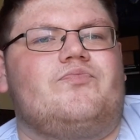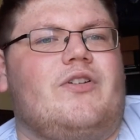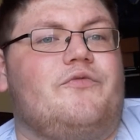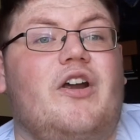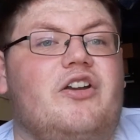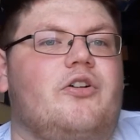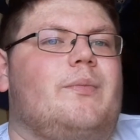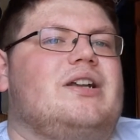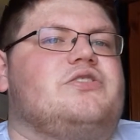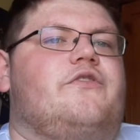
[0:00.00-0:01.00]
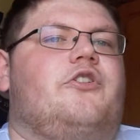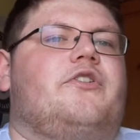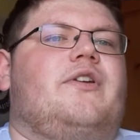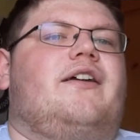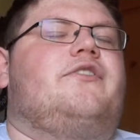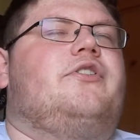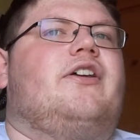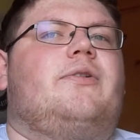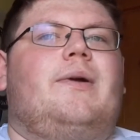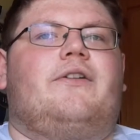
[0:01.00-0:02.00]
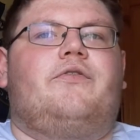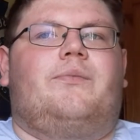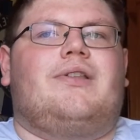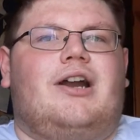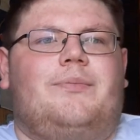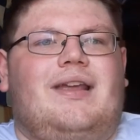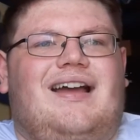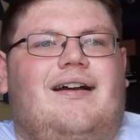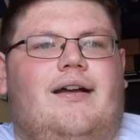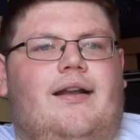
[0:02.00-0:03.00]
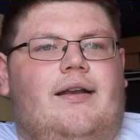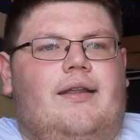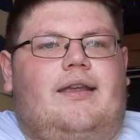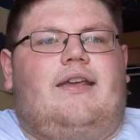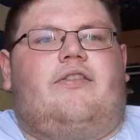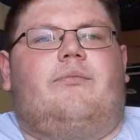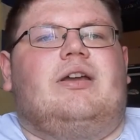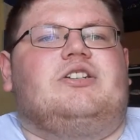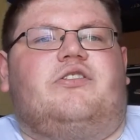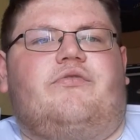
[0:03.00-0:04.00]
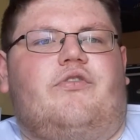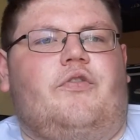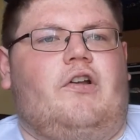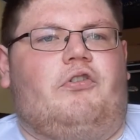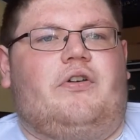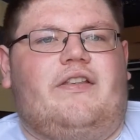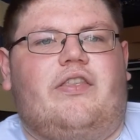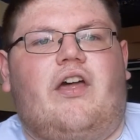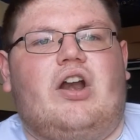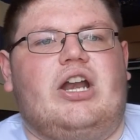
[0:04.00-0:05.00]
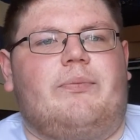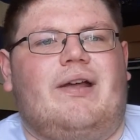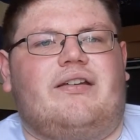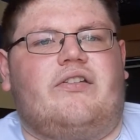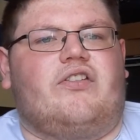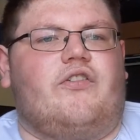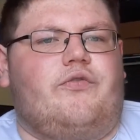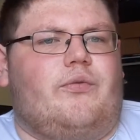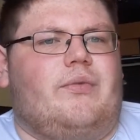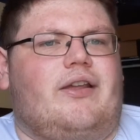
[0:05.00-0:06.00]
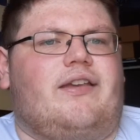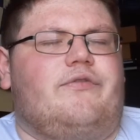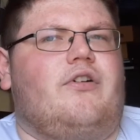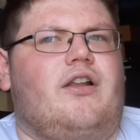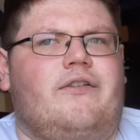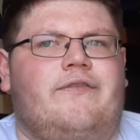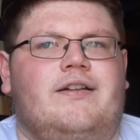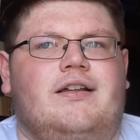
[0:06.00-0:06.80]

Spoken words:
very good match, of course, as you'd expect from Darby and Ethan Page if you followed their independent stuff from like Evolve.